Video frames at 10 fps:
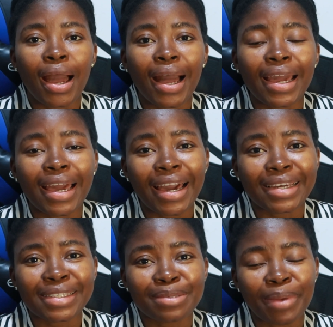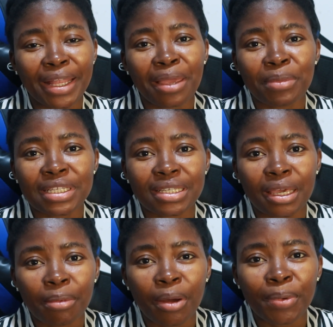hi guys my name is
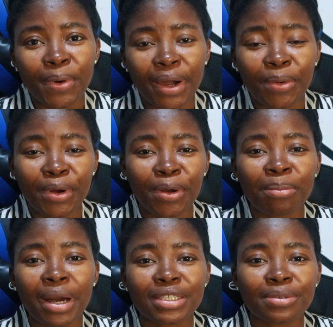Eva Bong and welcome back